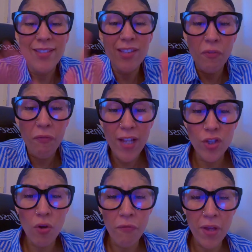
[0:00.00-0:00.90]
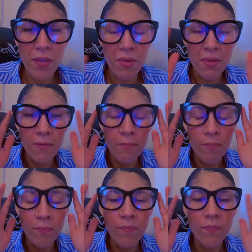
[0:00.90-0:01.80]
can't defend your faith.
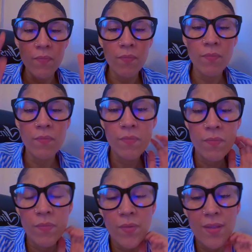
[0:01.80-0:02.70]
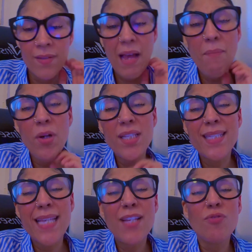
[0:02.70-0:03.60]

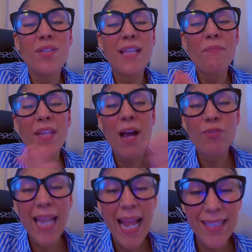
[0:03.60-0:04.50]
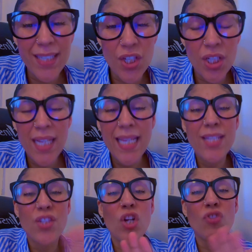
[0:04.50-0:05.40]
Somebody's telling you something outlandish
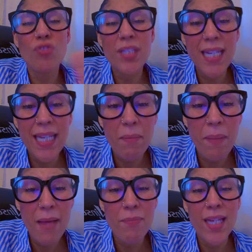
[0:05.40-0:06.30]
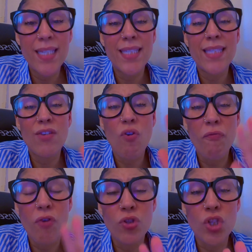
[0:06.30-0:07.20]
that is not written in the Bible and is
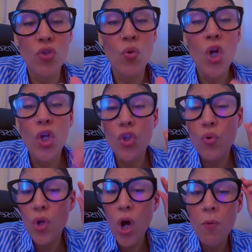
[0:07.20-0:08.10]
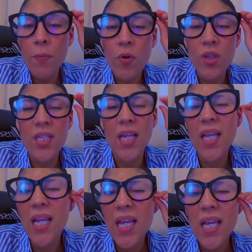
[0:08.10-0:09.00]
confronting you. You know,
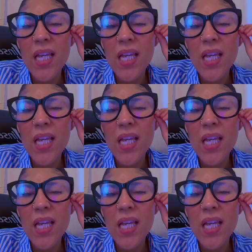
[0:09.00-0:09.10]
because...